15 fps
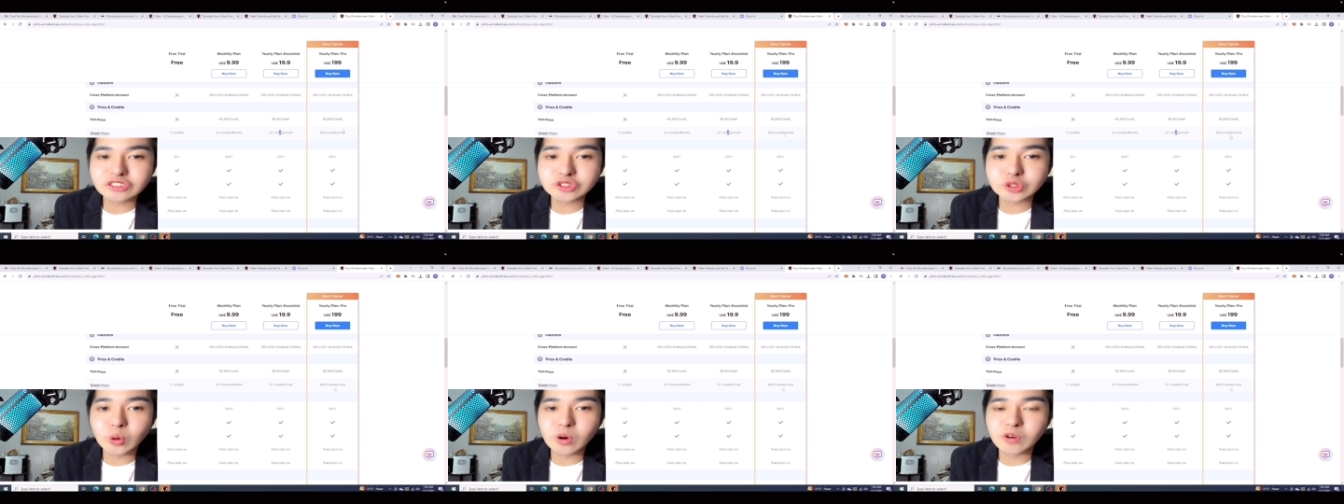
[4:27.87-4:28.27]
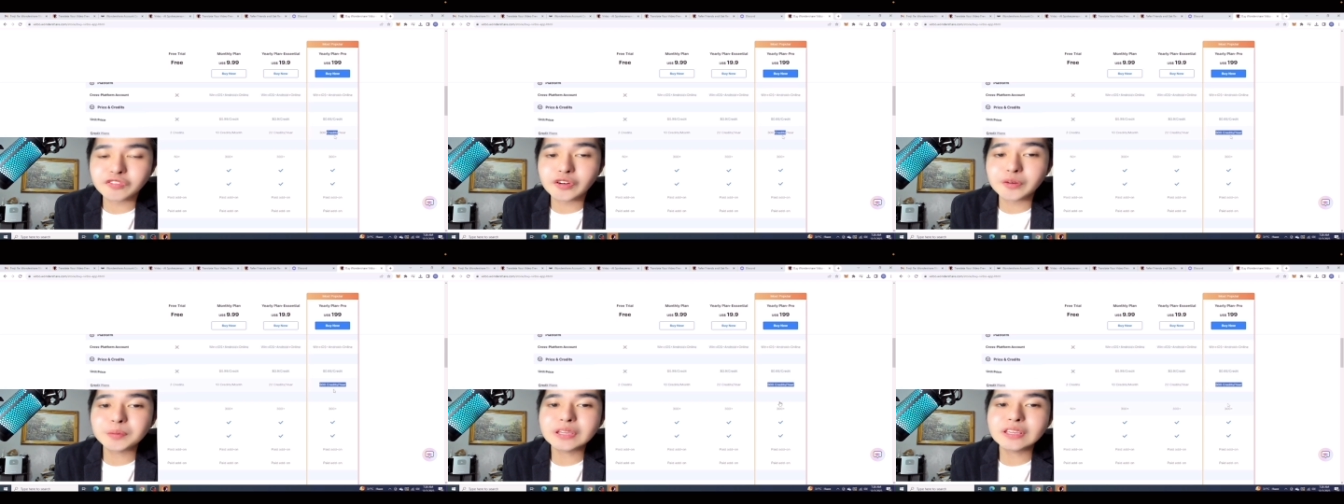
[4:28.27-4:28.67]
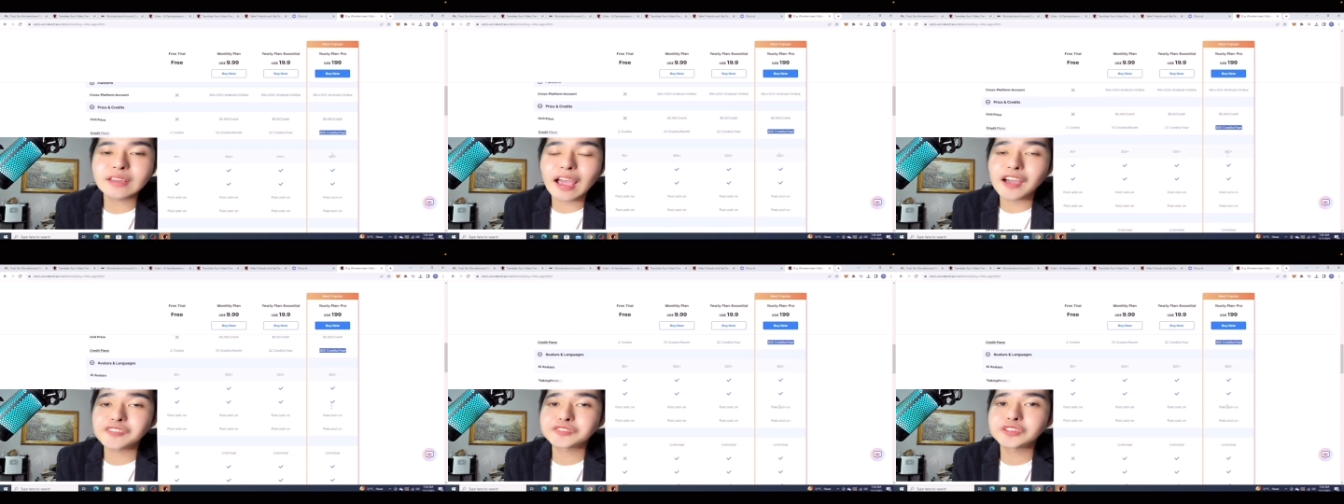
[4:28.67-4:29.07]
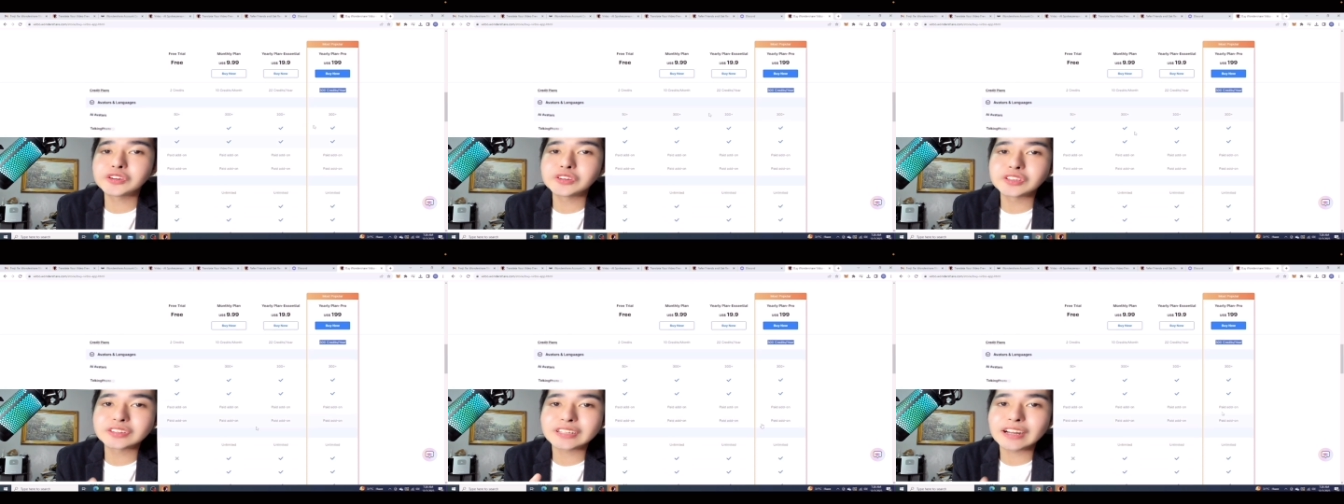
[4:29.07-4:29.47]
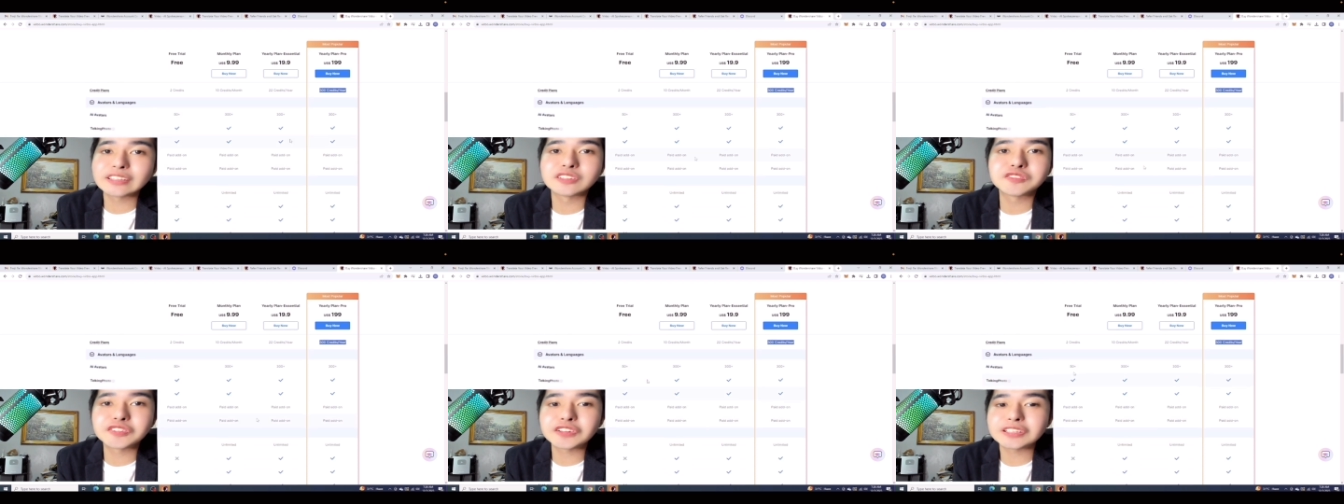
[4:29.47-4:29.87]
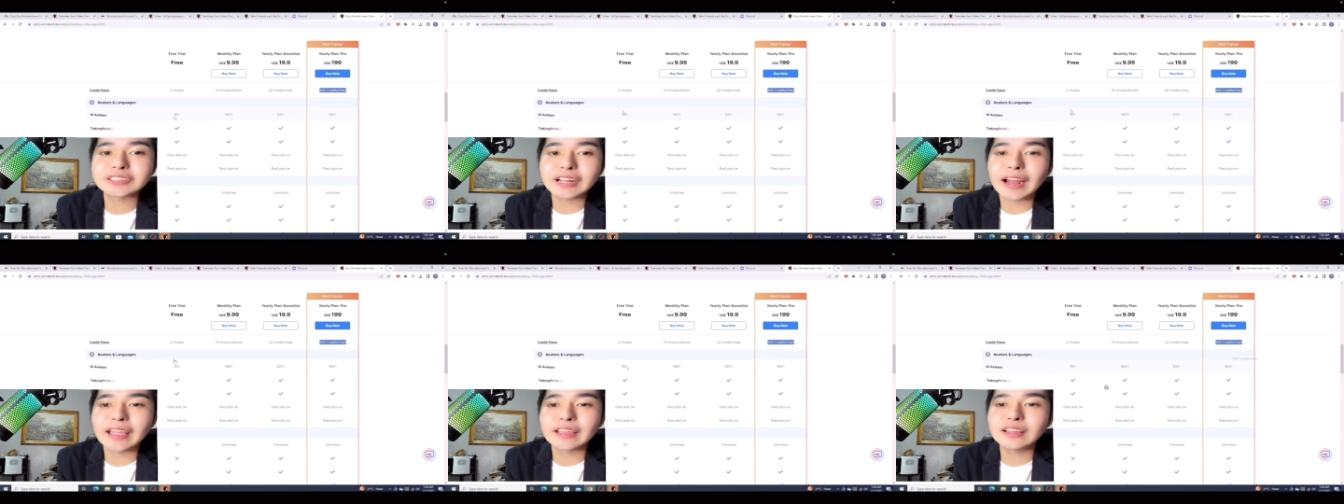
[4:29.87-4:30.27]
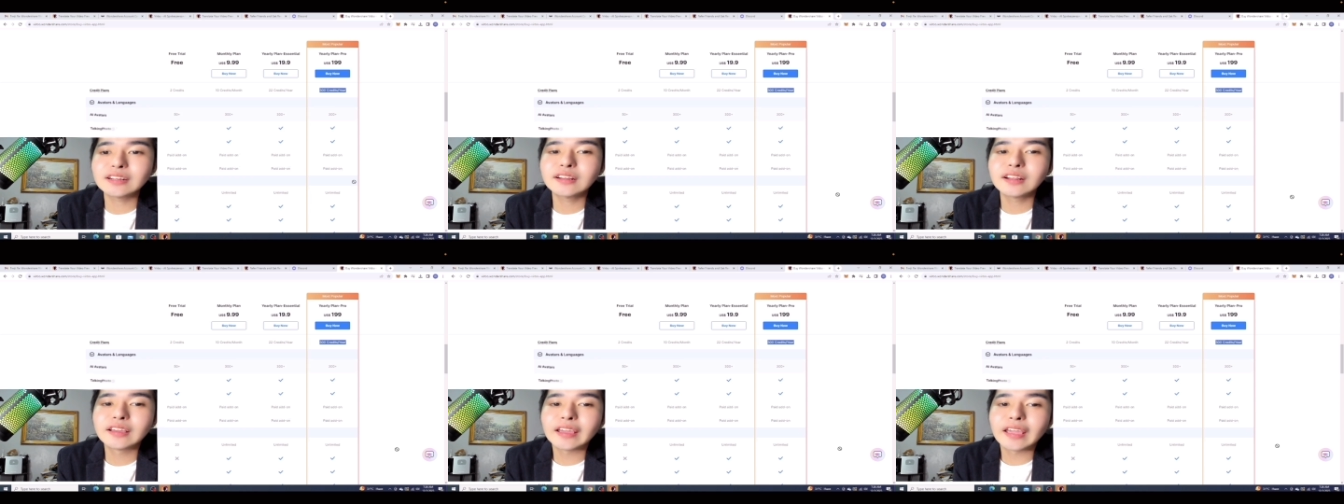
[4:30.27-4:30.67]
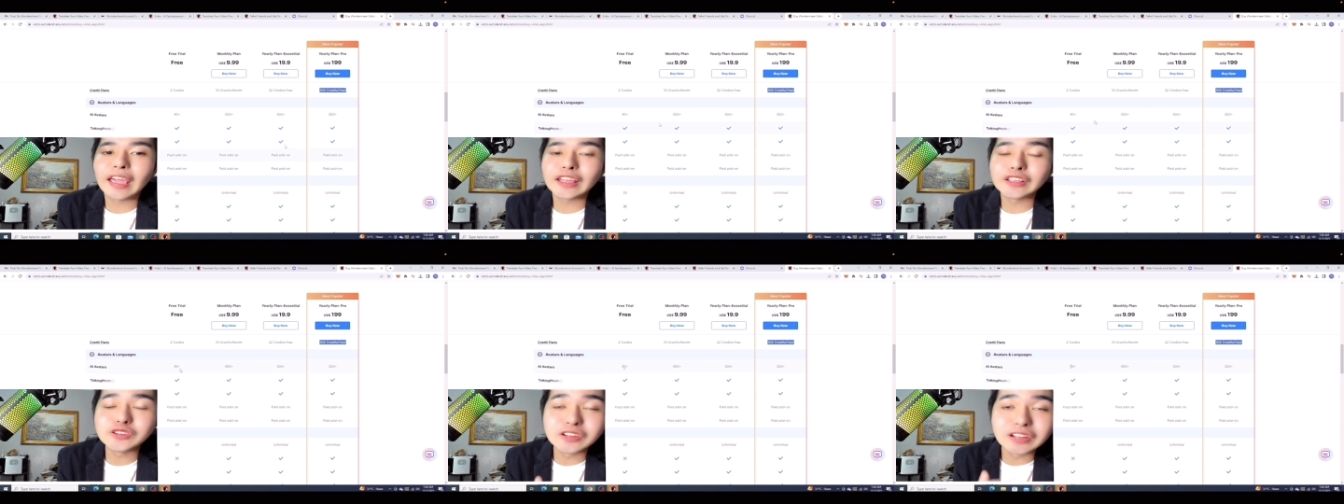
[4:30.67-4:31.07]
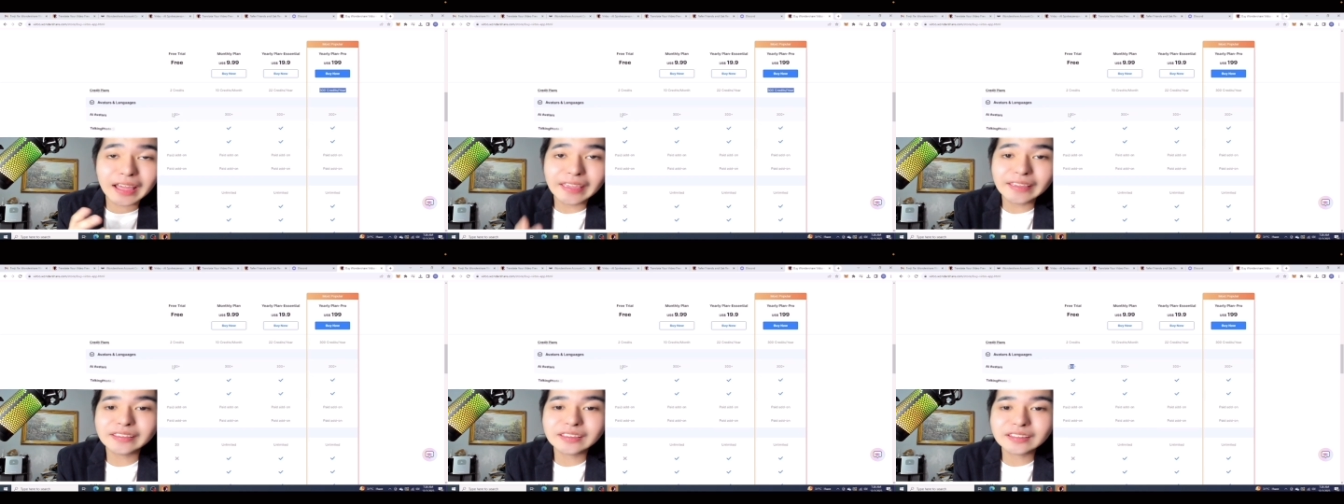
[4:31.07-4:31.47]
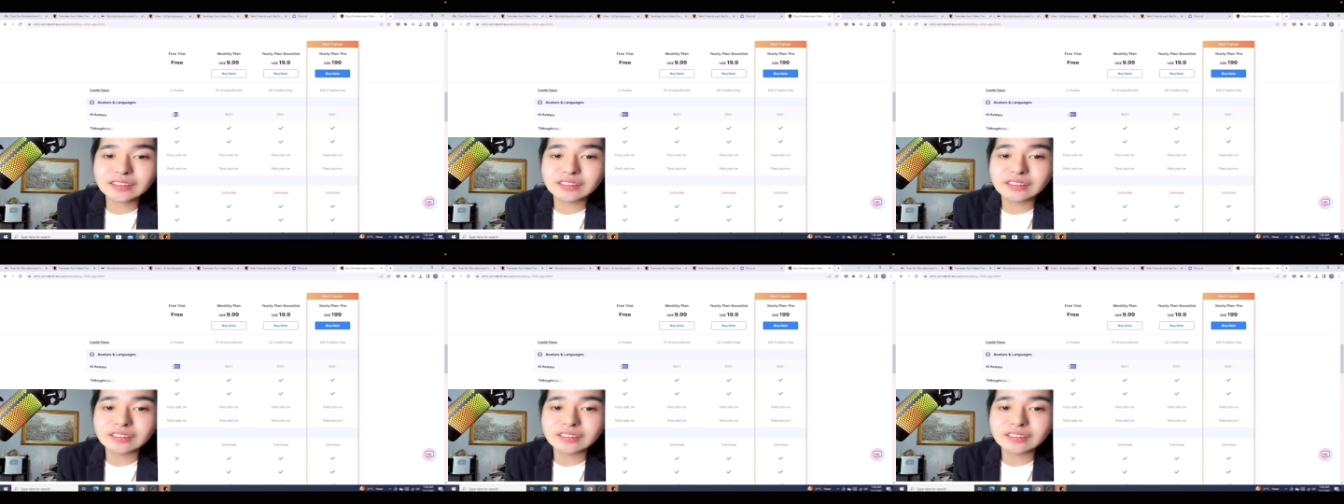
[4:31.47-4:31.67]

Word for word: So for me, after you try the free trial and you like it,